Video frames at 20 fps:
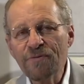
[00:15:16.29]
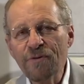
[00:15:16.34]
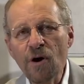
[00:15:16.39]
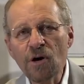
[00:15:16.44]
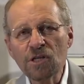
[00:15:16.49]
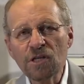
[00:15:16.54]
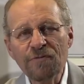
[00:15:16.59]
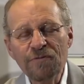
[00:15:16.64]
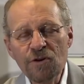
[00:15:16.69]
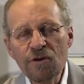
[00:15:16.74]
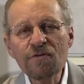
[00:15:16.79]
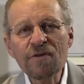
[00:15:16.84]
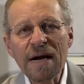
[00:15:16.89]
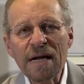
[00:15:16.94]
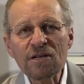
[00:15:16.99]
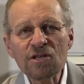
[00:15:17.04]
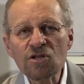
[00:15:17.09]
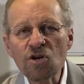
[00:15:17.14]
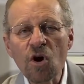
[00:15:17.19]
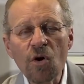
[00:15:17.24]
Folks, if you've
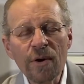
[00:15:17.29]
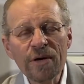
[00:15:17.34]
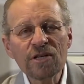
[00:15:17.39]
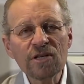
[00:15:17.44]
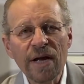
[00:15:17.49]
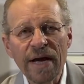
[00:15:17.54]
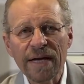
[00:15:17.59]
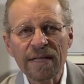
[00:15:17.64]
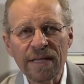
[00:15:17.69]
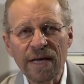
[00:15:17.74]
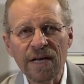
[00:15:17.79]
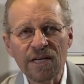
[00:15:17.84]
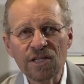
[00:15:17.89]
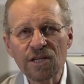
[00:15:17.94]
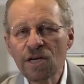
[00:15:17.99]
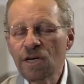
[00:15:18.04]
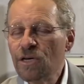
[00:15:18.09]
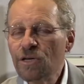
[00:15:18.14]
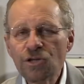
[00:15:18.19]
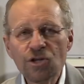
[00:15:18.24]
got stories like this,
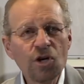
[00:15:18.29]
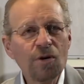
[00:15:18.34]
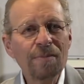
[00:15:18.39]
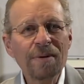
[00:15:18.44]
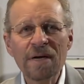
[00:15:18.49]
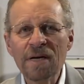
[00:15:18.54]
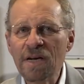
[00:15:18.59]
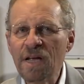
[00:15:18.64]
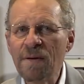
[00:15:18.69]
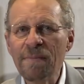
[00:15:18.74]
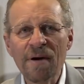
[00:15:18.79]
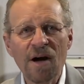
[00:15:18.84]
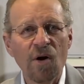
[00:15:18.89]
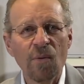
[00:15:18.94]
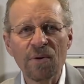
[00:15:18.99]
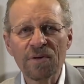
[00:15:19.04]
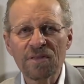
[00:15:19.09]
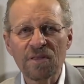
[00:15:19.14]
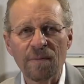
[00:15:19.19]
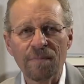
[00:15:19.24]
shoot me an email
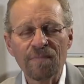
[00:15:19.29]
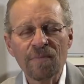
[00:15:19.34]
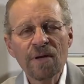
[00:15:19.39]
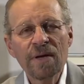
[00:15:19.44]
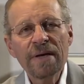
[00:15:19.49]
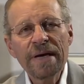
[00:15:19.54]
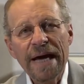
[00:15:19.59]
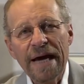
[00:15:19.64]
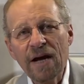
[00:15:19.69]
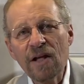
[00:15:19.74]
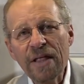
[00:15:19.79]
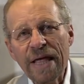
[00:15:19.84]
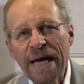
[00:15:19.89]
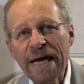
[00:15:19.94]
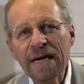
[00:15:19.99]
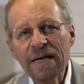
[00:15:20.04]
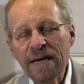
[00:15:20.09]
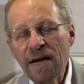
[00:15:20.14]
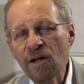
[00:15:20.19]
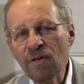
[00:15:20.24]
with them.
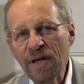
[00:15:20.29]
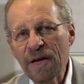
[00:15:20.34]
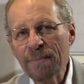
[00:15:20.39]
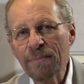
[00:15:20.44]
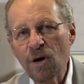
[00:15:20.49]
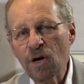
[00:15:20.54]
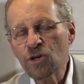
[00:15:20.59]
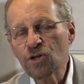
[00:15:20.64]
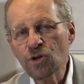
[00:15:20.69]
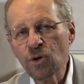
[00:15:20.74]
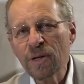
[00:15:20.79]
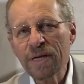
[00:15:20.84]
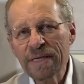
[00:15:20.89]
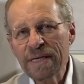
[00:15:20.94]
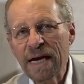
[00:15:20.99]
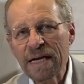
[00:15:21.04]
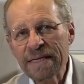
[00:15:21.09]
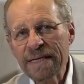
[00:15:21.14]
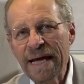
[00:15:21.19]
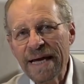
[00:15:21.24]

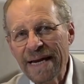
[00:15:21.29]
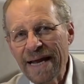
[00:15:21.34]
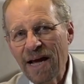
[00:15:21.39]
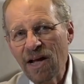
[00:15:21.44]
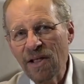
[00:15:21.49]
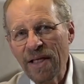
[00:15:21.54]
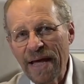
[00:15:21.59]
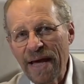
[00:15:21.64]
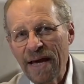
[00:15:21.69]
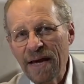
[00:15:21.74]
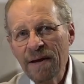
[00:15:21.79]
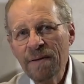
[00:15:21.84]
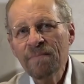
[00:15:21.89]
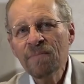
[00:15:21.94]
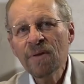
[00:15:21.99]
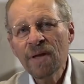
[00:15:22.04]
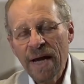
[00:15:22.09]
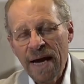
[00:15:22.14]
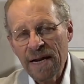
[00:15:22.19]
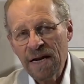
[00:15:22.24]
LA@LAMarzulli.net.
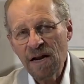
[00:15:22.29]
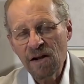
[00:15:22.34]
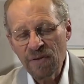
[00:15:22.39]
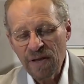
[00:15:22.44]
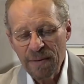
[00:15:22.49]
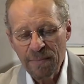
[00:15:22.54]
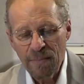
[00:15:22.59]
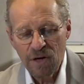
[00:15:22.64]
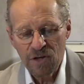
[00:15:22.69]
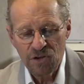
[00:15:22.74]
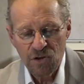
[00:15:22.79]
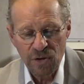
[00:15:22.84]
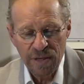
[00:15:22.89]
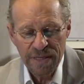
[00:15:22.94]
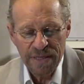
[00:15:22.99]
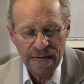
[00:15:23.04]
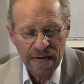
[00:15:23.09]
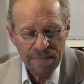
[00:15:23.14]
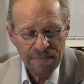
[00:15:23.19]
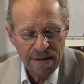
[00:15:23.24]

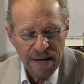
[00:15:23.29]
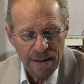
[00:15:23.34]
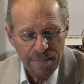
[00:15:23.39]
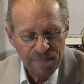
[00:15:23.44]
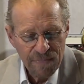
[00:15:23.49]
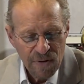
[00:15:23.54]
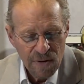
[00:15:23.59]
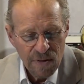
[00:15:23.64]
LA@LAMarzulli.net.